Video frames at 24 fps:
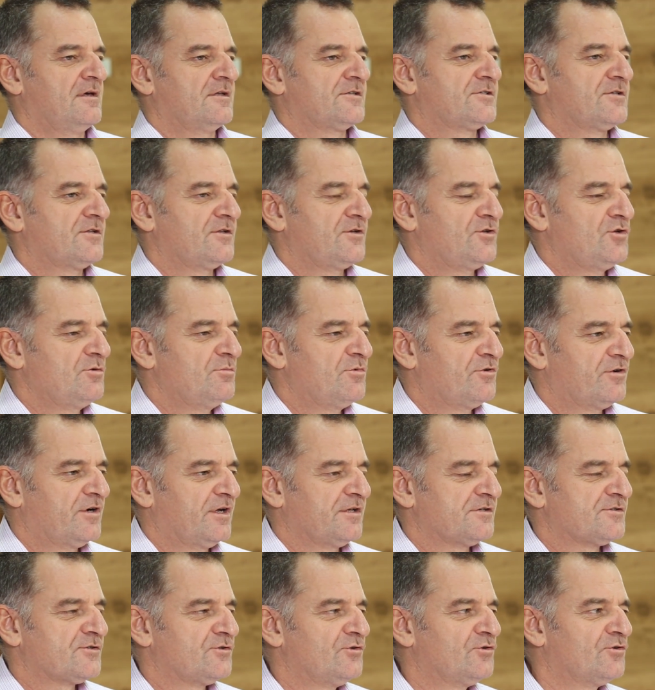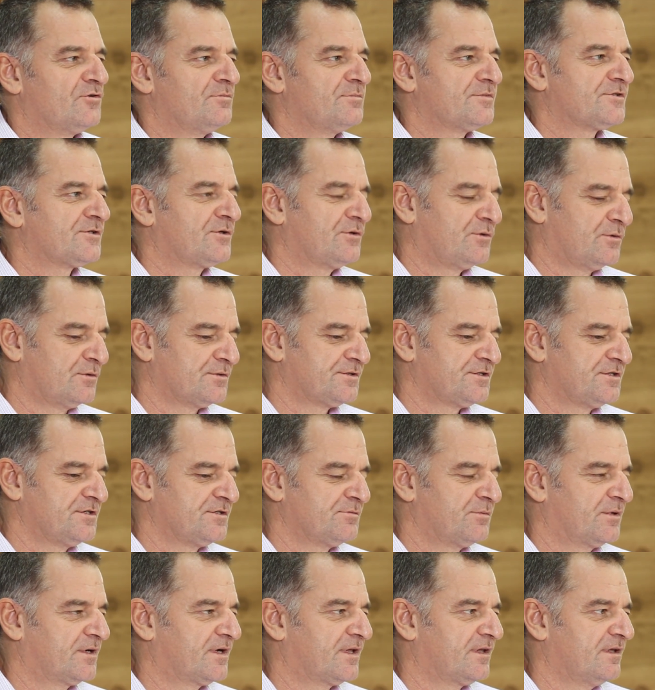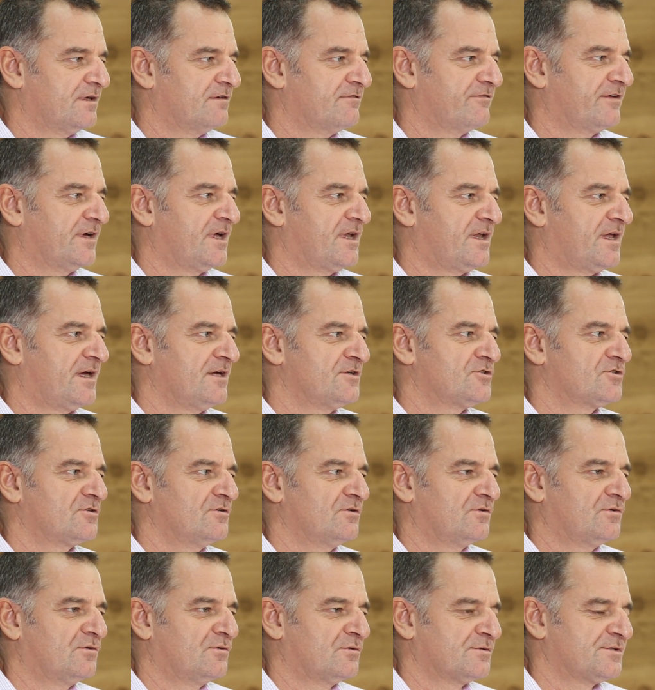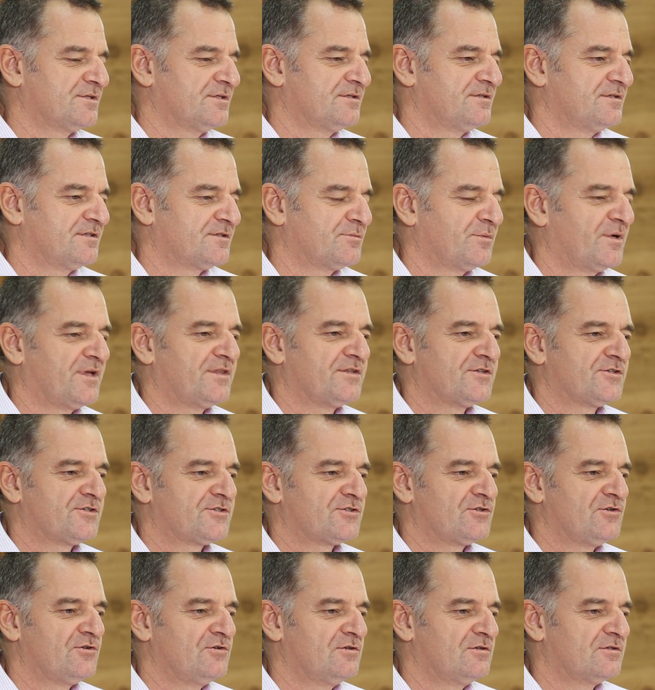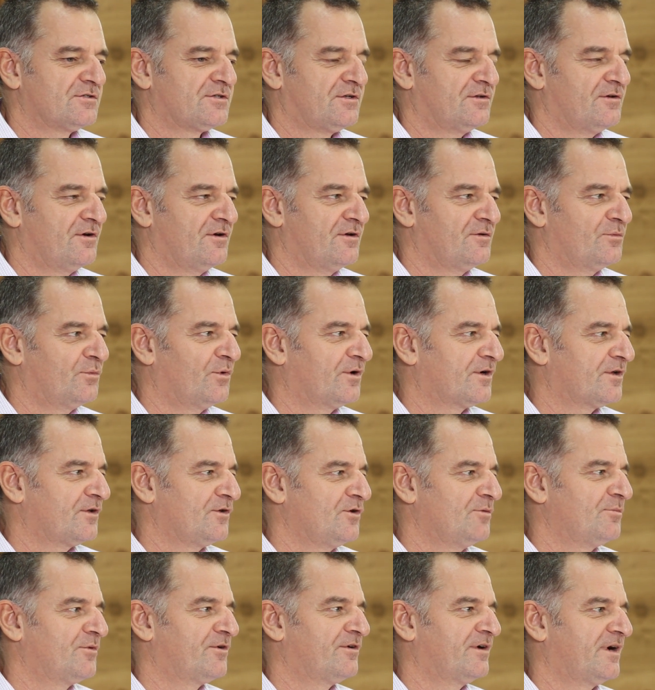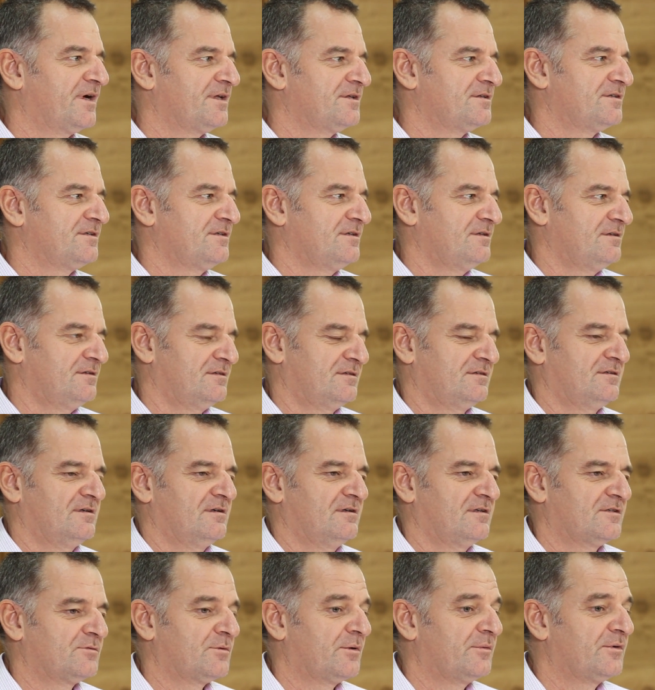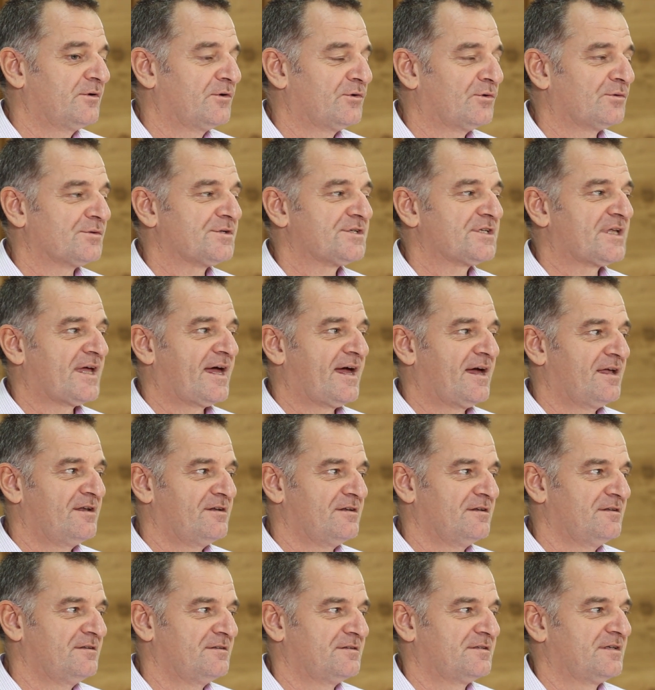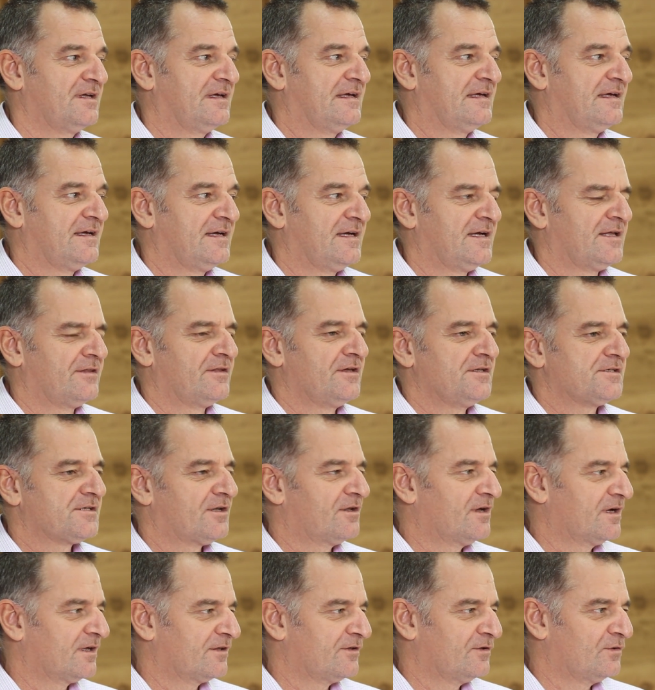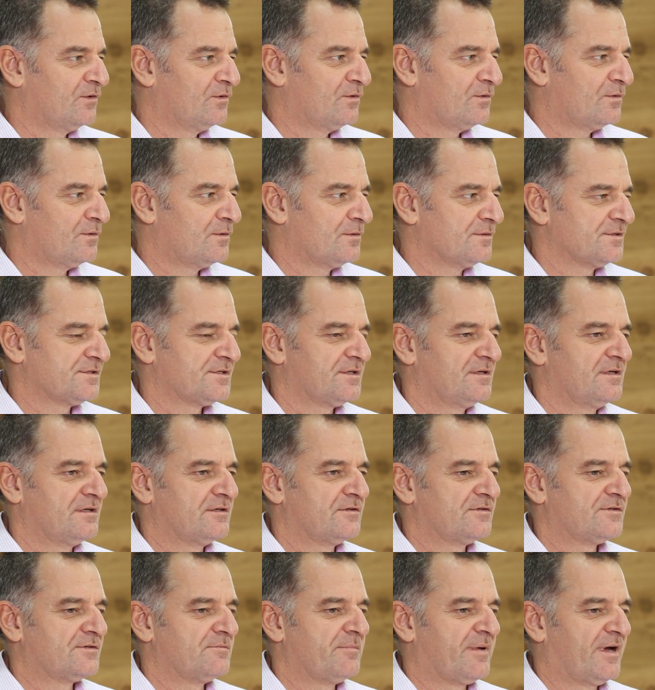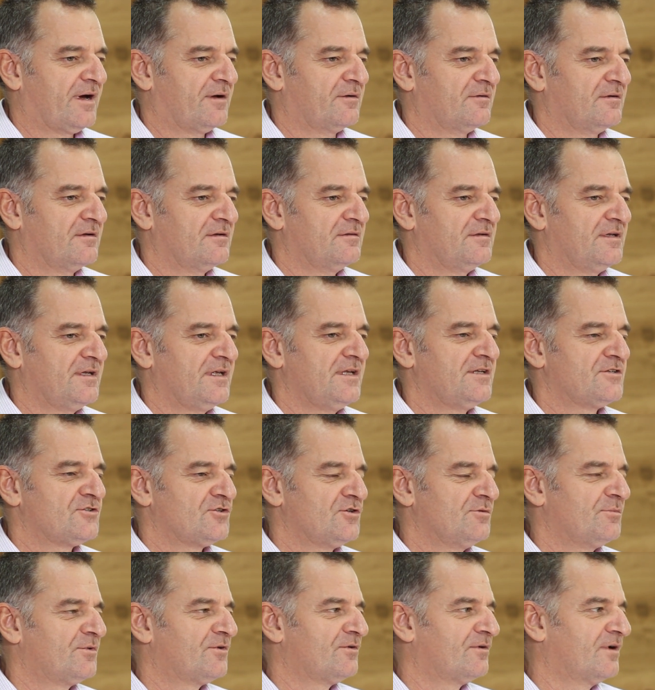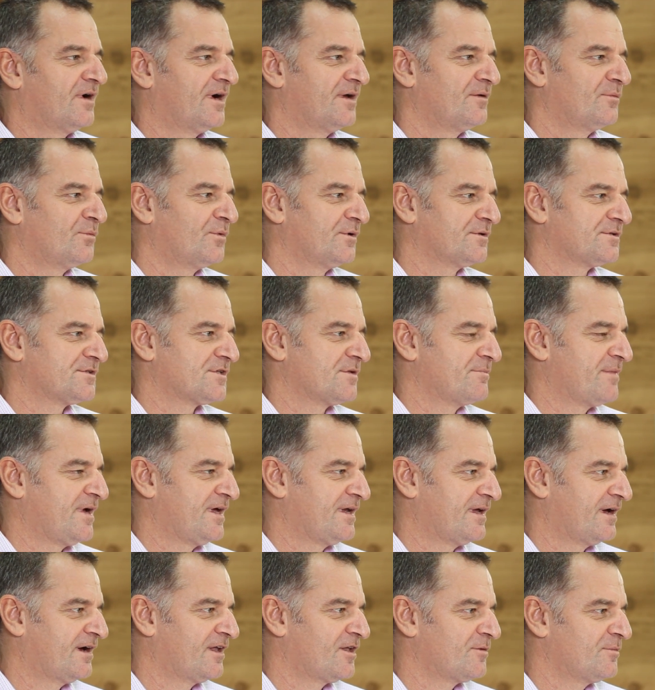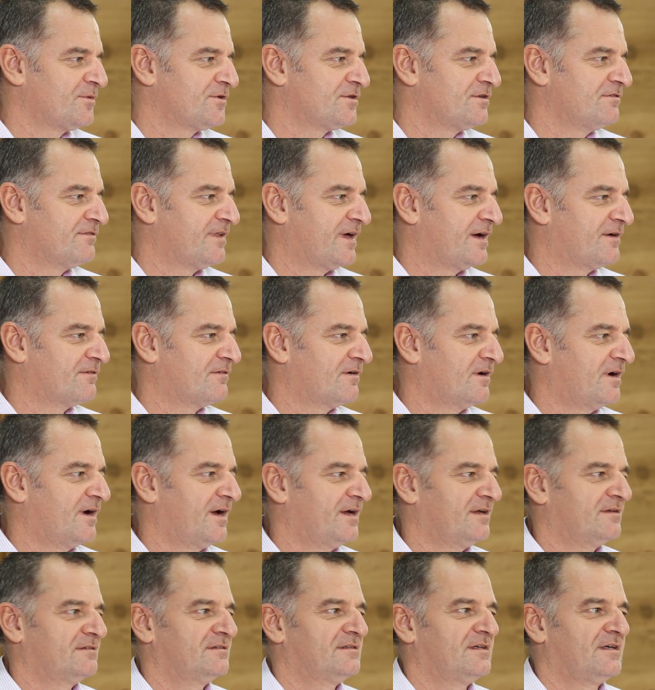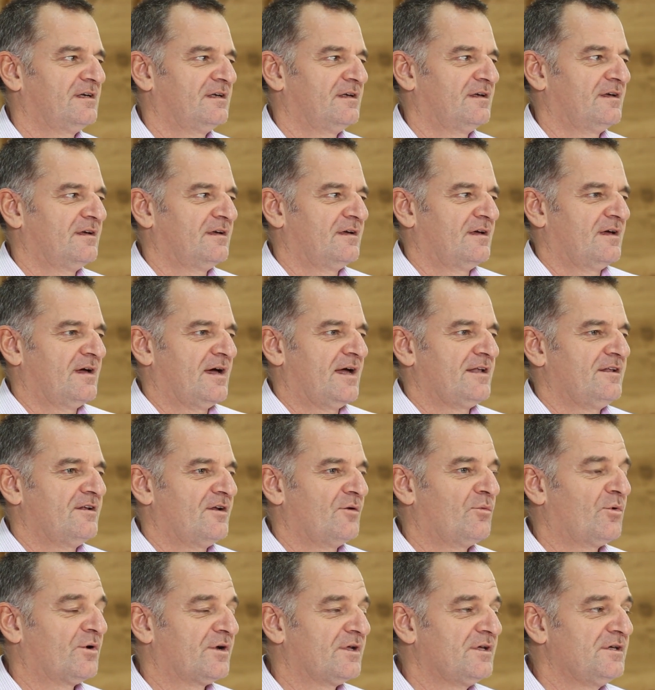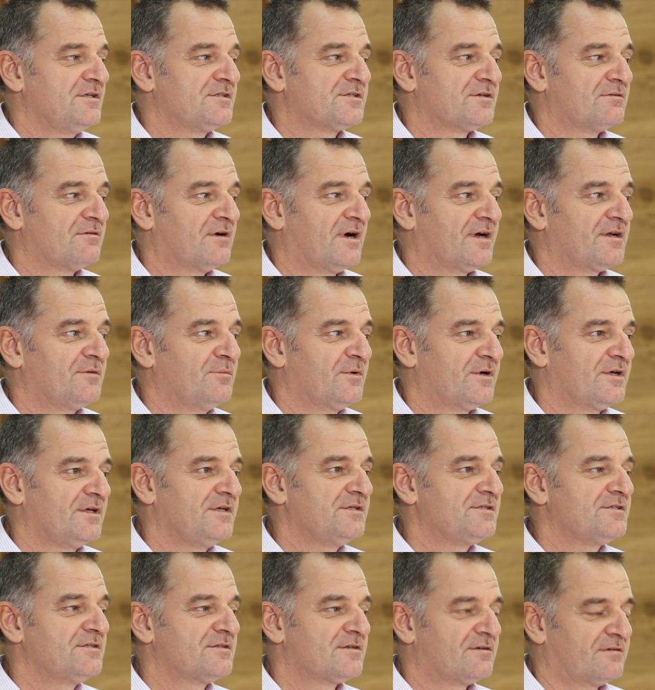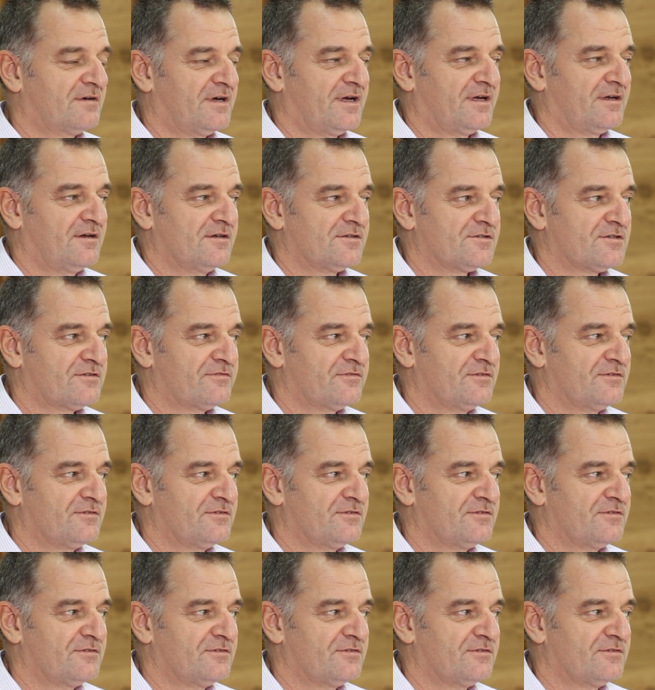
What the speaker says: So the Human Rights Norms course is one of the foundation courses. It's where the students learn what a human rights is. It's what we call standards. These are like the laws, and it's about in each human right, what's the main element of that right, and what is a right and what isn't a right, because